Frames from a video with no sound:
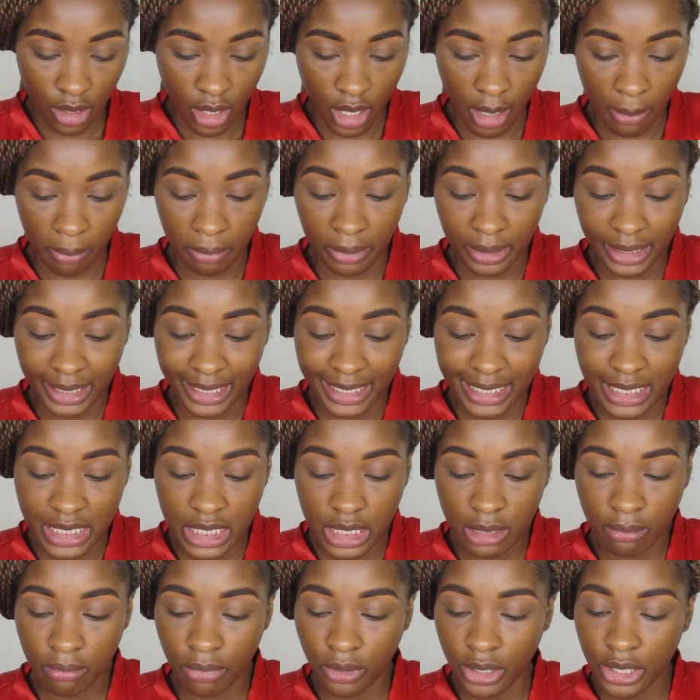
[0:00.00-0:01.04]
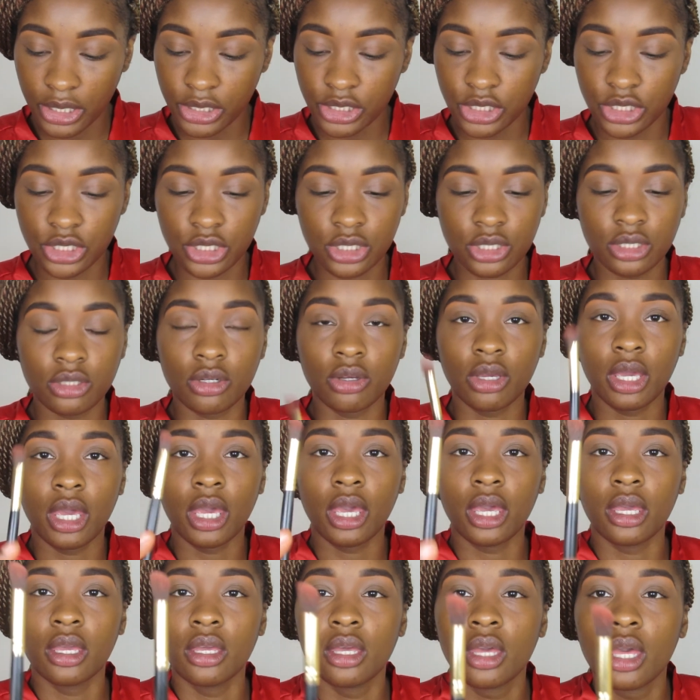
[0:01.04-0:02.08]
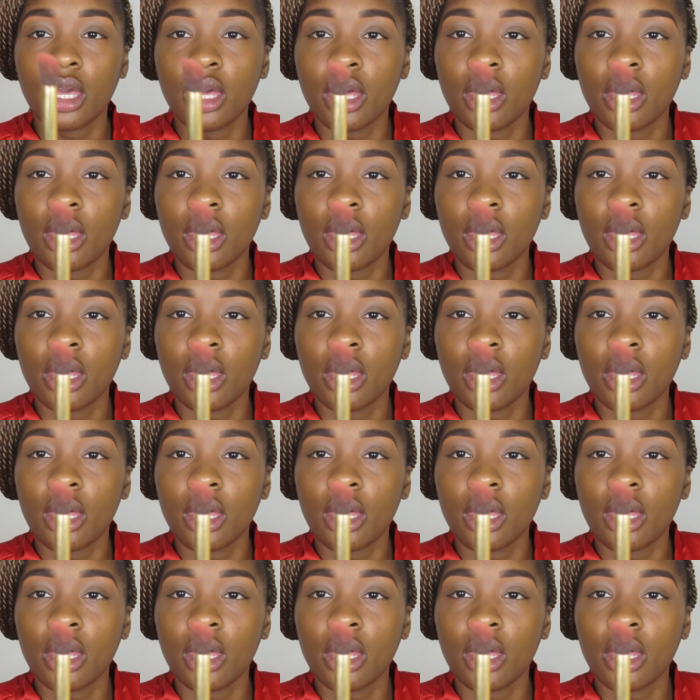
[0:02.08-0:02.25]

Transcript: a blending brush, okay?